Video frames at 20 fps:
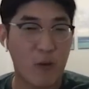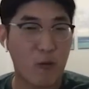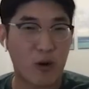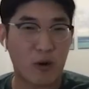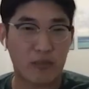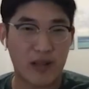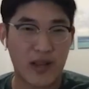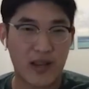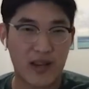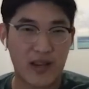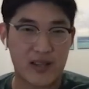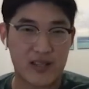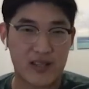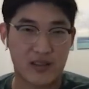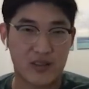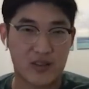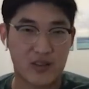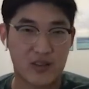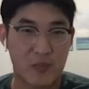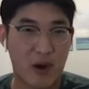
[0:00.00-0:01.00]
network planning
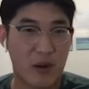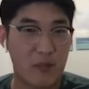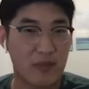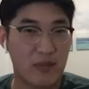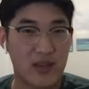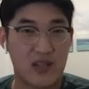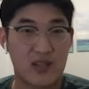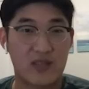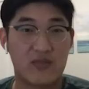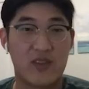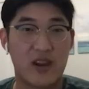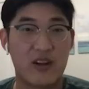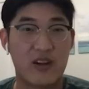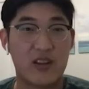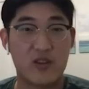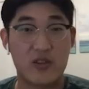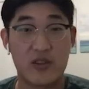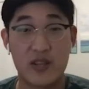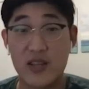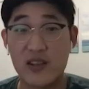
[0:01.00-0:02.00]
is a department that is
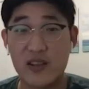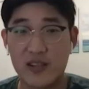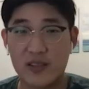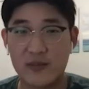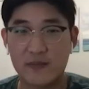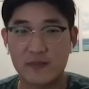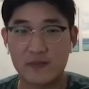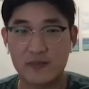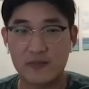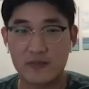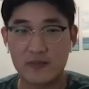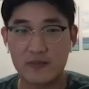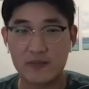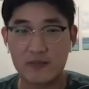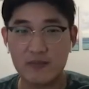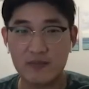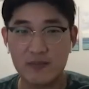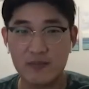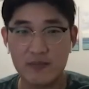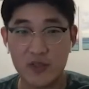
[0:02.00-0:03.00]
very unique
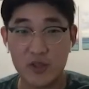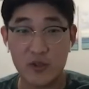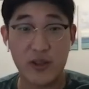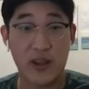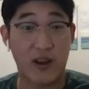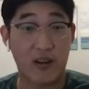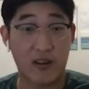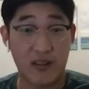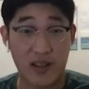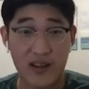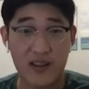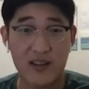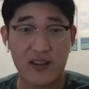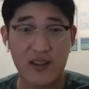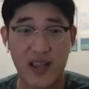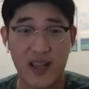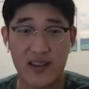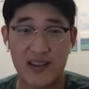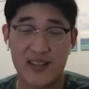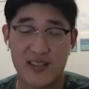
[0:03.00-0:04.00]
to the
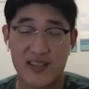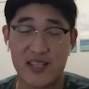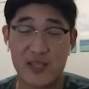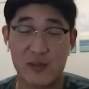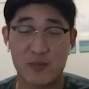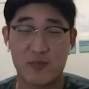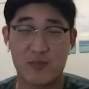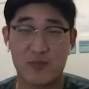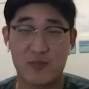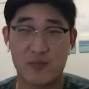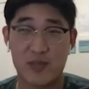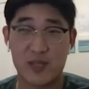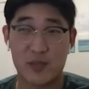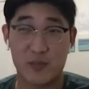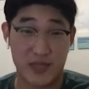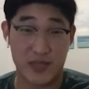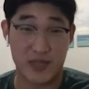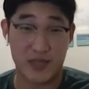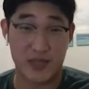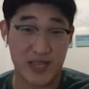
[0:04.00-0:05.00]
airline, and it's
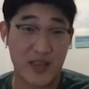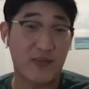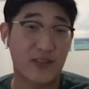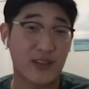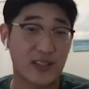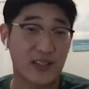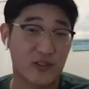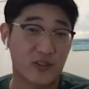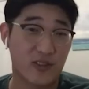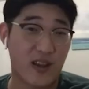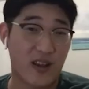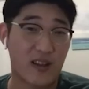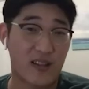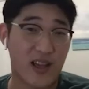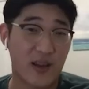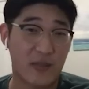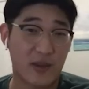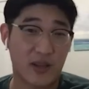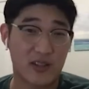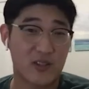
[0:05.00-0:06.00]
specifically to the
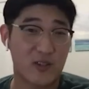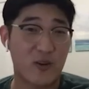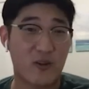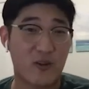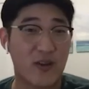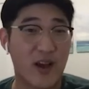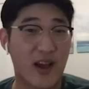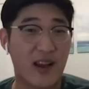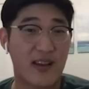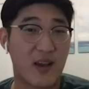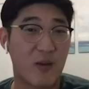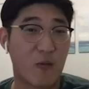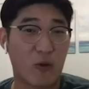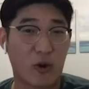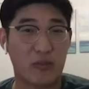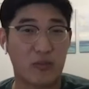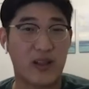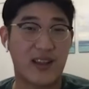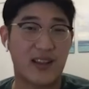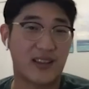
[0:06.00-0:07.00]
airline because you don't find
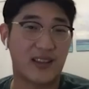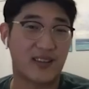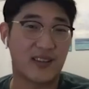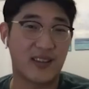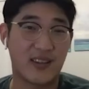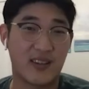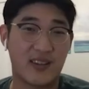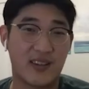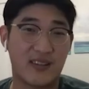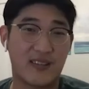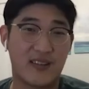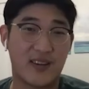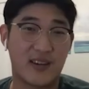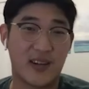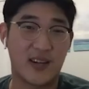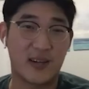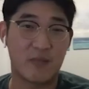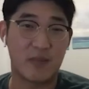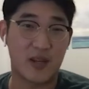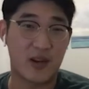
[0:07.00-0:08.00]
network planning in
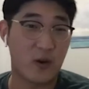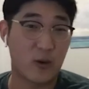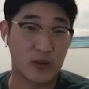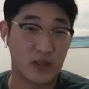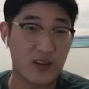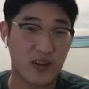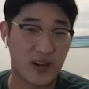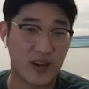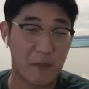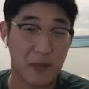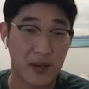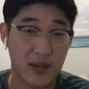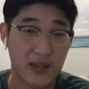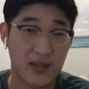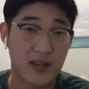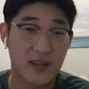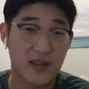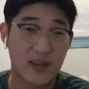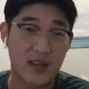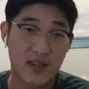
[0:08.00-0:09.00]
a hotel
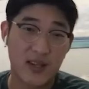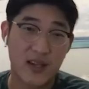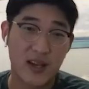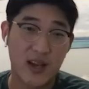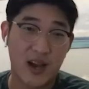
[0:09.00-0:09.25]
company.